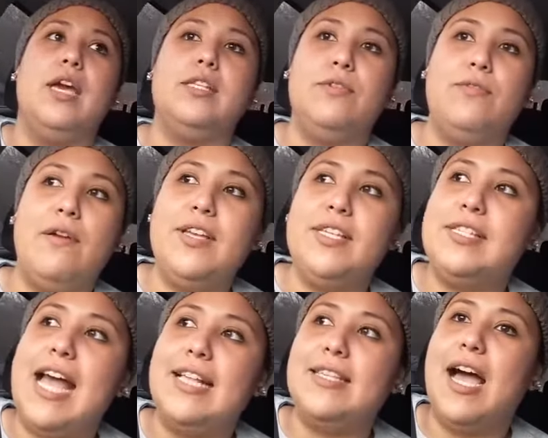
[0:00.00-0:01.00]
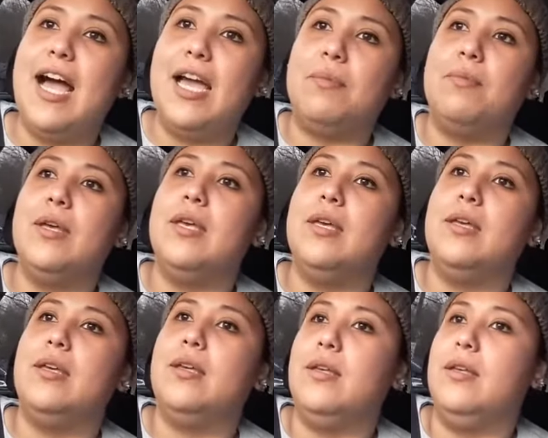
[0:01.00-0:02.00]
It's a very sad time,
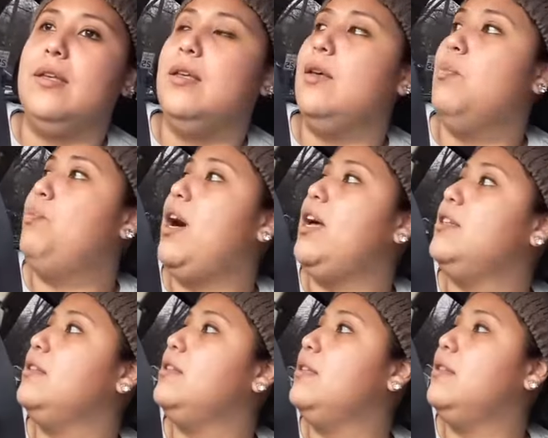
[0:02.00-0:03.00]
but